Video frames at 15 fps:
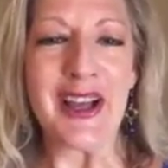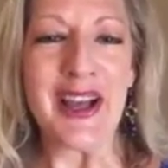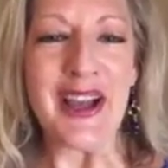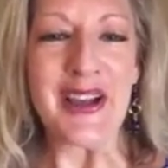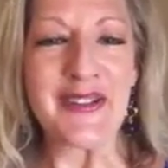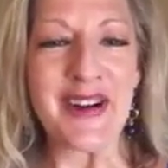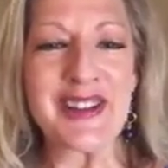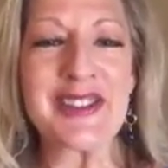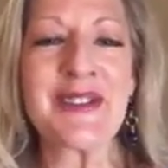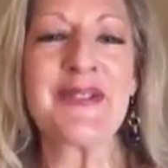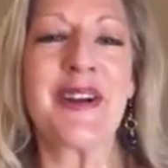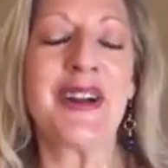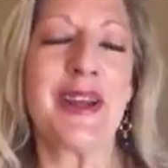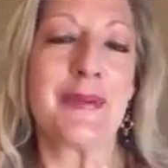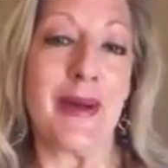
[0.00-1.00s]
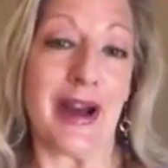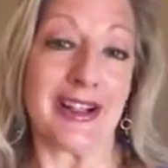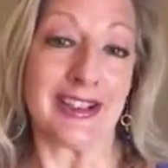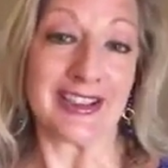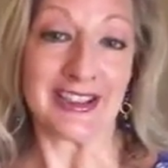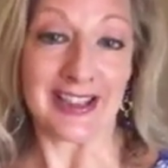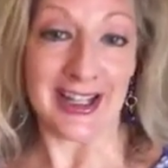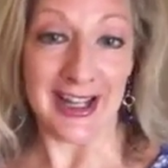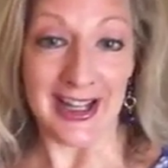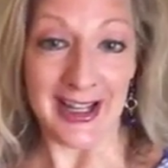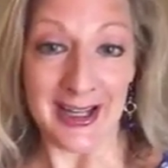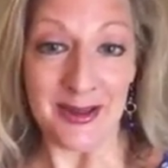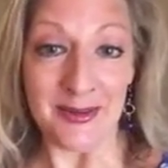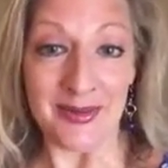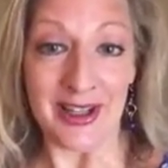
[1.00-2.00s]
it wasn't really about his
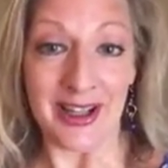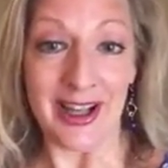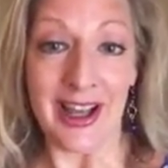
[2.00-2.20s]
team.